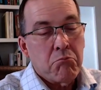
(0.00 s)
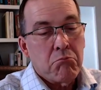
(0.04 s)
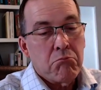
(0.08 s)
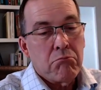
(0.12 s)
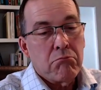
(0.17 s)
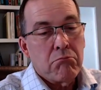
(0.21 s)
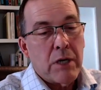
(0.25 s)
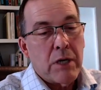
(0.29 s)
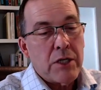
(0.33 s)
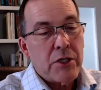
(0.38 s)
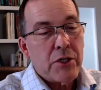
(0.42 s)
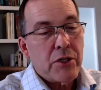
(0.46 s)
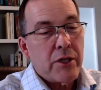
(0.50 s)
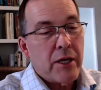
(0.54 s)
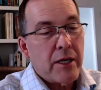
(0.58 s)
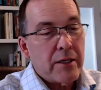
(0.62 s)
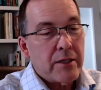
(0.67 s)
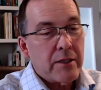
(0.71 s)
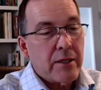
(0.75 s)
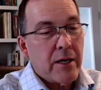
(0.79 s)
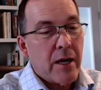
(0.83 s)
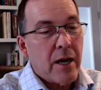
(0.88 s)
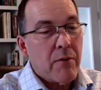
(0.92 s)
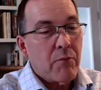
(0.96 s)
Much of that
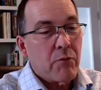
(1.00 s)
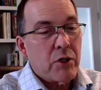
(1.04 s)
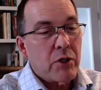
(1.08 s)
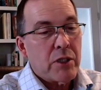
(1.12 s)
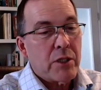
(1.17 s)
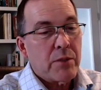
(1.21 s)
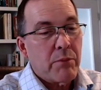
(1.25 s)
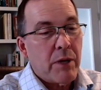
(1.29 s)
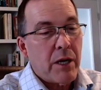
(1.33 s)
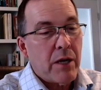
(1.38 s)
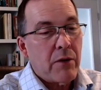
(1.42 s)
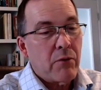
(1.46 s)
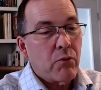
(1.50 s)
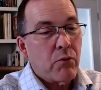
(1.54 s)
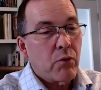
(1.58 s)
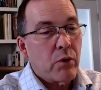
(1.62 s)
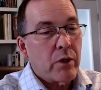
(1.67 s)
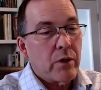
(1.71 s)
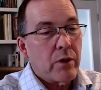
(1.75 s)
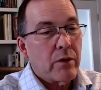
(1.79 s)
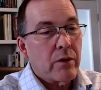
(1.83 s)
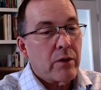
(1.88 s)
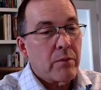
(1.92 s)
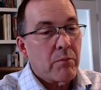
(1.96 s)
time was spent
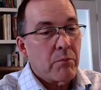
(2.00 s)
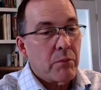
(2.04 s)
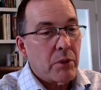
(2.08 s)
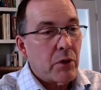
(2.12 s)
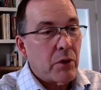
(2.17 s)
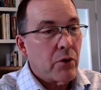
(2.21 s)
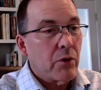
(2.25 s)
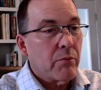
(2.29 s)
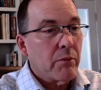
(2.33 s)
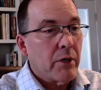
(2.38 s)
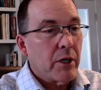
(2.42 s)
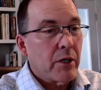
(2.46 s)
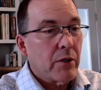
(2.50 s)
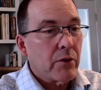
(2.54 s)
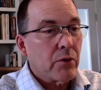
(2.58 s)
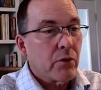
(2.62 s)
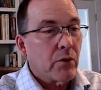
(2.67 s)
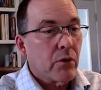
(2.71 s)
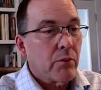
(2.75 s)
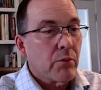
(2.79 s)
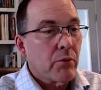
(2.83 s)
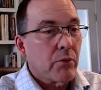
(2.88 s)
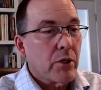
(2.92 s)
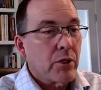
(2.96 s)
with Imperial Metals
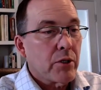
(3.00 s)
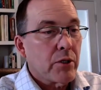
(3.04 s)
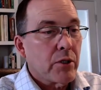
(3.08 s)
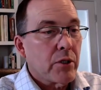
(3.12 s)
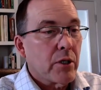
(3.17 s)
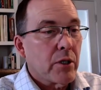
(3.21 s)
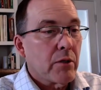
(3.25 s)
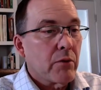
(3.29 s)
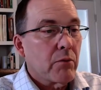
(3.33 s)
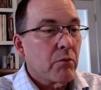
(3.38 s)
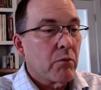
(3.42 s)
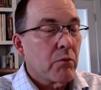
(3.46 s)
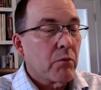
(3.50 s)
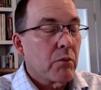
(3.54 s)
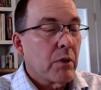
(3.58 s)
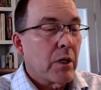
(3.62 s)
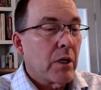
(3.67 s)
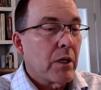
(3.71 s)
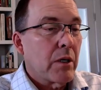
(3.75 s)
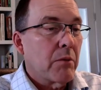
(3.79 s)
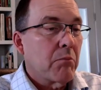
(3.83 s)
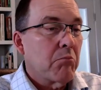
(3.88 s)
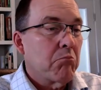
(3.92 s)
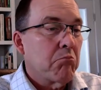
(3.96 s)
Corporation, a
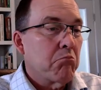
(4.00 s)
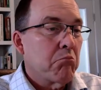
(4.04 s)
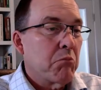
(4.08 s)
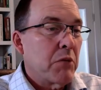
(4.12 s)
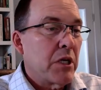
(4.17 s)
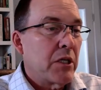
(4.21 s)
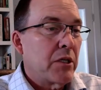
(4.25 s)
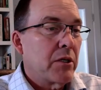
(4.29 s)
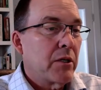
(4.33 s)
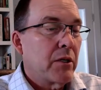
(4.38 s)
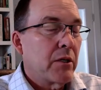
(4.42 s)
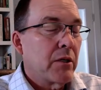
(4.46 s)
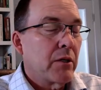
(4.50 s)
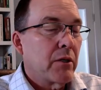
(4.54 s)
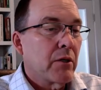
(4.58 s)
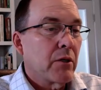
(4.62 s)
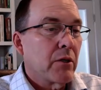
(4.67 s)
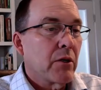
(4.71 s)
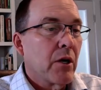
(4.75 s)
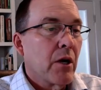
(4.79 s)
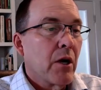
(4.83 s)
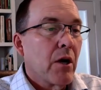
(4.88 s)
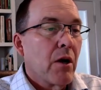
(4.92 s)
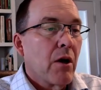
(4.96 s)

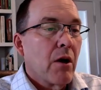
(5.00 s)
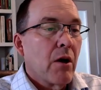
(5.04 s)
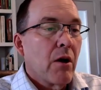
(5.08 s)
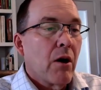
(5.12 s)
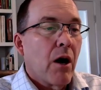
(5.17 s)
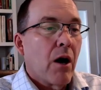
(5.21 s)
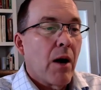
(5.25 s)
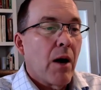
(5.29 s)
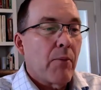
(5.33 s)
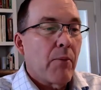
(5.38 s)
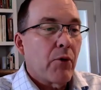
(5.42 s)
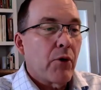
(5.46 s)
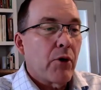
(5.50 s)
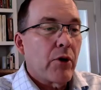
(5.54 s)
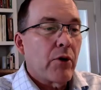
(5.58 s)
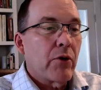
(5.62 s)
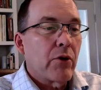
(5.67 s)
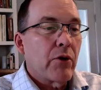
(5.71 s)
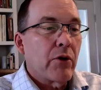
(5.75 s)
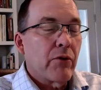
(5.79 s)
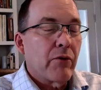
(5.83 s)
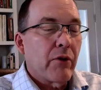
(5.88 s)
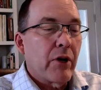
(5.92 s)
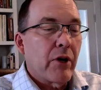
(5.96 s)
mid-tier operator
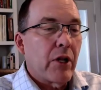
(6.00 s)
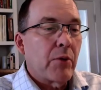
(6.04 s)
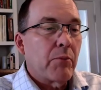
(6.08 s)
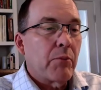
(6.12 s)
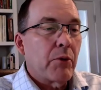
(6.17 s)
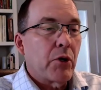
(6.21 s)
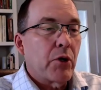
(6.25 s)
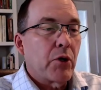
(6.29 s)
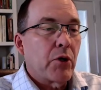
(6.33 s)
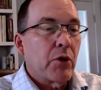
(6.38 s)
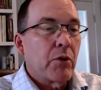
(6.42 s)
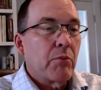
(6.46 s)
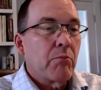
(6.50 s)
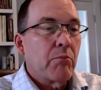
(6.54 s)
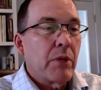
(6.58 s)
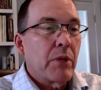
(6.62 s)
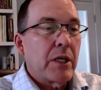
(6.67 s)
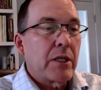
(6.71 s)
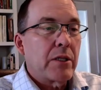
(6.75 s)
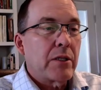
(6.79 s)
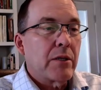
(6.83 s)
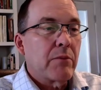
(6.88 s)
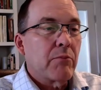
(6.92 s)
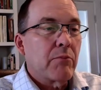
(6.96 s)
and developer
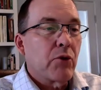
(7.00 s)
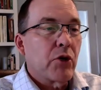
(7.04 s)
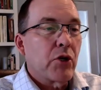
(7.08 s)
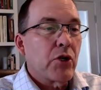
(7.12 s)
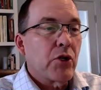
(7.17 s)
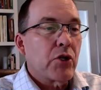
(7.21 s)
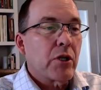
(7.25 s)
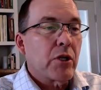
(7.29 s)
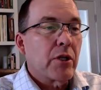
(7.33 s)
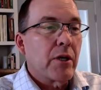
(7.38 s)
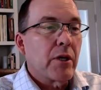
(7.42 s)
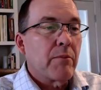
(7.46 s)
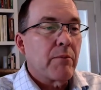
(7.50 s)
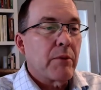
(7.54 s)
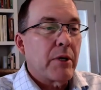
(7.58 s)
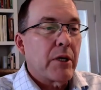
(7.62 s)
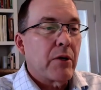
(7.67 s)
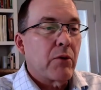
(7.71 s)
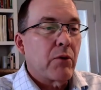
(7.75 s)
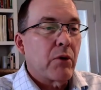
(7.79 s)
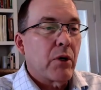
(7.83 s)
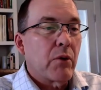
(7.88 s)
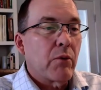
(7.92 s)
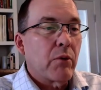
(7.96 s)
based in British Columbia,
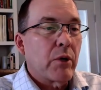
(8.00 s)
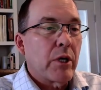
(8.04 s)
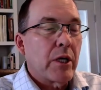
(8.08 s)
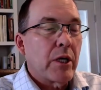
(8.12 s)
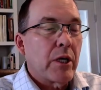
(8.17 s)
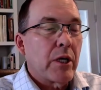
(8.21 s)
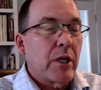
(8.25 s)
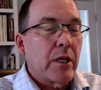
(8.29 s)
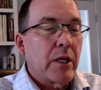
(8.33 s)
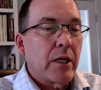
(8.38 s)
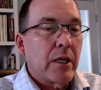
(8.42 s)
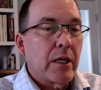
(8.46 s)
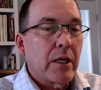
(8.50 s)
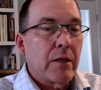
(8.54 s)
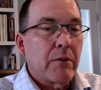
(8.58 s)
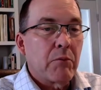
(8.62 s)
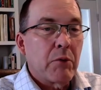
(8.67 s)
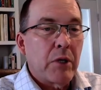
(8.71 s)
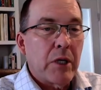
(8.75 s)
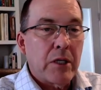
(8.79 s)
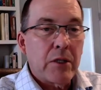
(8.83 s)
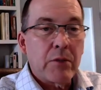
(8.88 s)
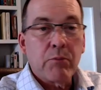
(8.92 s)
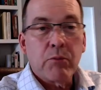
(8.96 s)
where we
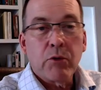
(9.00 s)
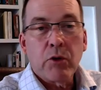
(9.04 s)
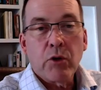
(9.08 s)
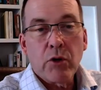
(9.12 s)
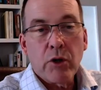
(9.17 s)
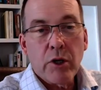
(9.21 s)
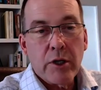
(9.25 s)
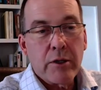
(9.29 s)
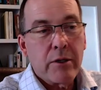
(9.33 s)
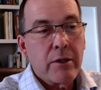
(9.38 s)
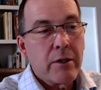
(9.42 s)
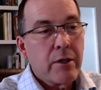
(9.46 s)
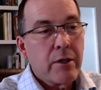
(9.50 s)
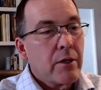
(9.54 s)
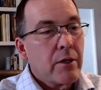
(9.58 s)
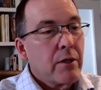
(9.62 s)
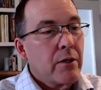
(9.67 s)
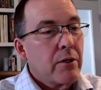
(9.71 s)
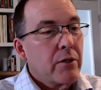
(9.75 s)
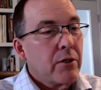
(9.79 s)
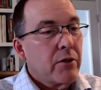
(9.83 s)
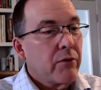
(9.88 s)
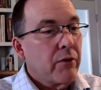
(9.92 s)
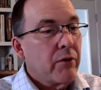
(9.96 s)
explored,
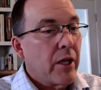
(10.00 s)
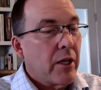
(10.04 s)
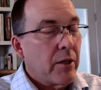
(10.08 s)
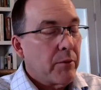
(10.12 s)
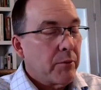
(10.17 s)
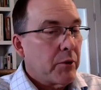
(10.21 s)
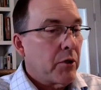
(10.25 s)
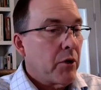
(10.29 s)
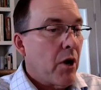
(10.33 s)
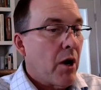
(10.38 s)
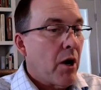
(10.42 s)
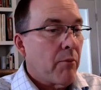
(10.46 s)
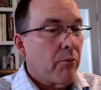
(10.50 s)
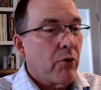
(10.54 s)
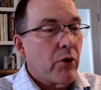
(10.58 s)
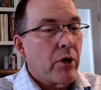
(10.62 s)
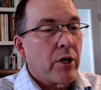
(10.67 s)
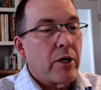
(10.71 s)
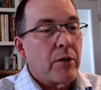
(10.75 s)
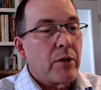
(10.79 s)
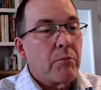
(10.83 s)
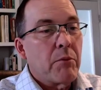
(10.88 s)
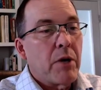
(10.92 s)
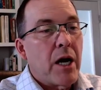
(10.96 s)
developed, and
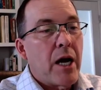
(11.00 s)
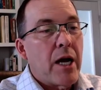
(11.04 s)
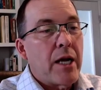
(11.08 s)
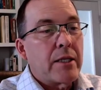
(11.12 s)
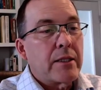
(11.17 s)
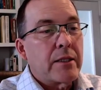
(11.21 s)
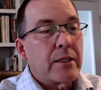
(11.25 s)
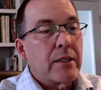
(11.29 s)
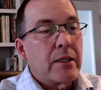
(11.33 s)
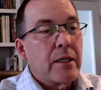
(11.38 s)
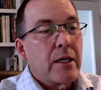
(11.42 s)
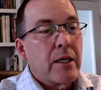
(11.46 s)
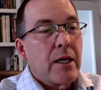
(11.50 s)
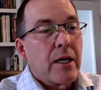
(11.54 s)
operated mines.